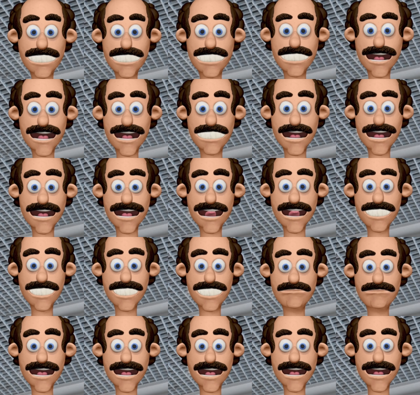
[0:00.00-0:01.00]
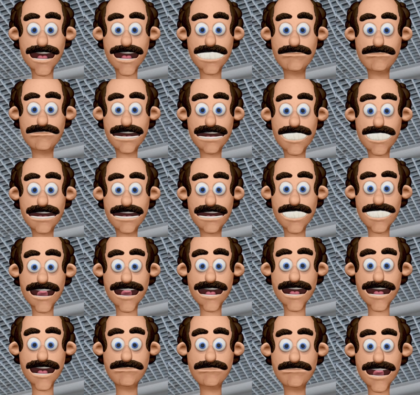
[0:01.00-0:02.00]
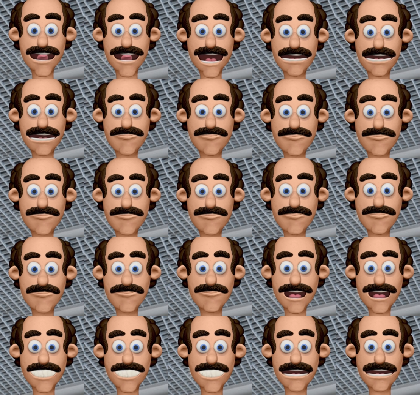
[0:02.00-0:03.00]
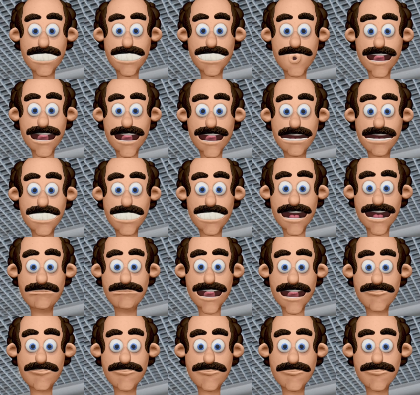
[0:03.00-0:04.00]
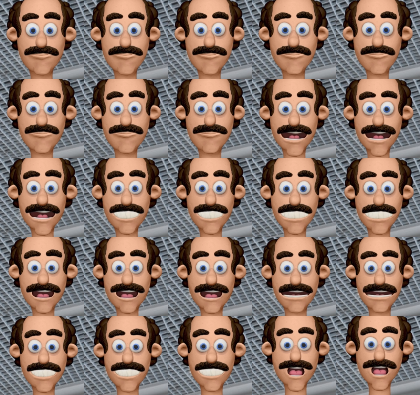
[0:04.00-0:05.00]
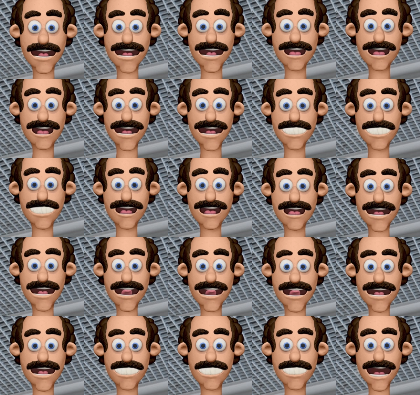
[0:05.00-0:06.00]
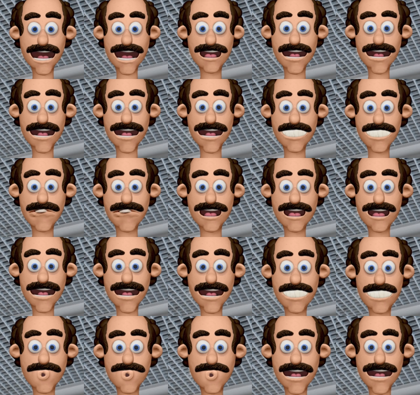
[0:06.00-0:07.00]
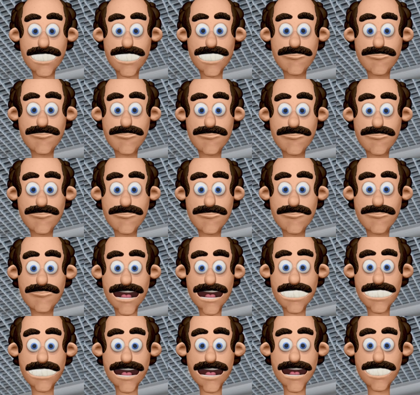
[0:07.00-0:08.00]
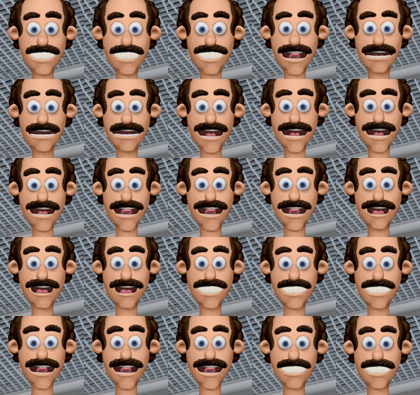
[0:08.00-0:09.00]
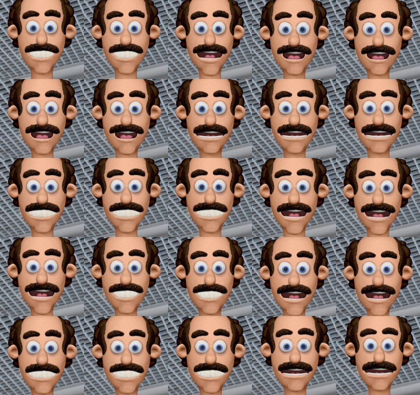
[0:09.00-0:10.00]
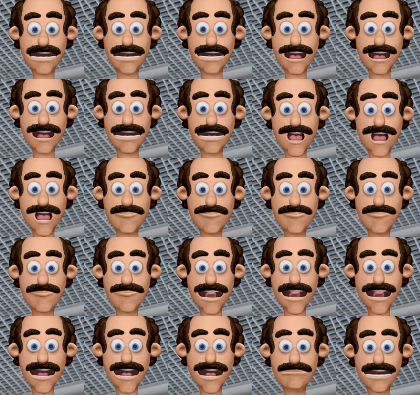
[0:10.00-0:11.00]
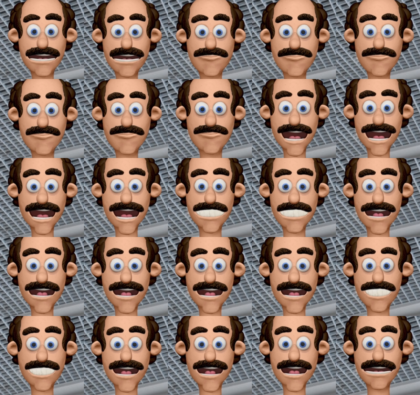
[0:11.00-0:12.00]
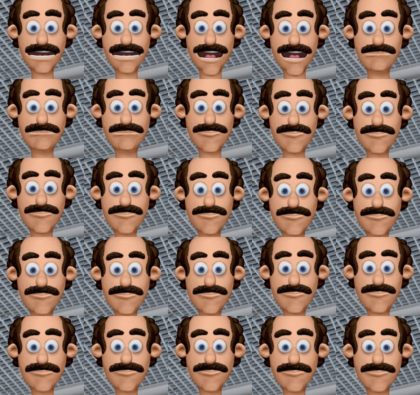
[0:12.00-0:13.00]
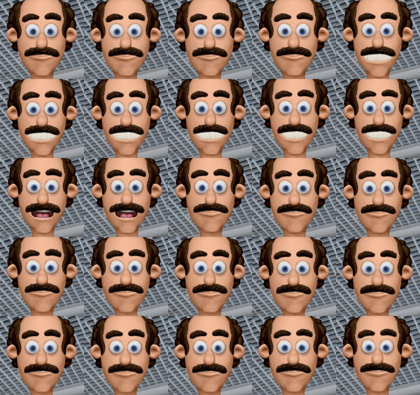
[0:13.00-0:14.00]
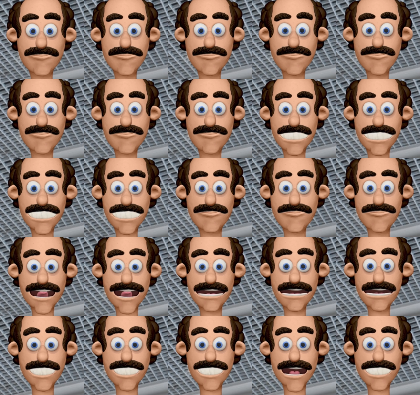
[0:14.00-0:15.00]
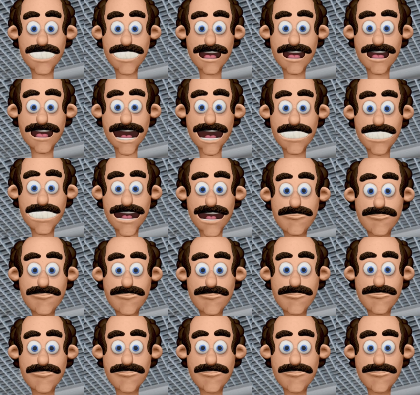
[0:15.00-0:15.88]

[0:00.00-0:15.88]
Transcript: This helps enhance speech intelligibility, reduce noise levels, and create a more comfortable environment for occupants, especially in large open areas such as atriums, lobbies, and auditoriums. 3. Lighting integration.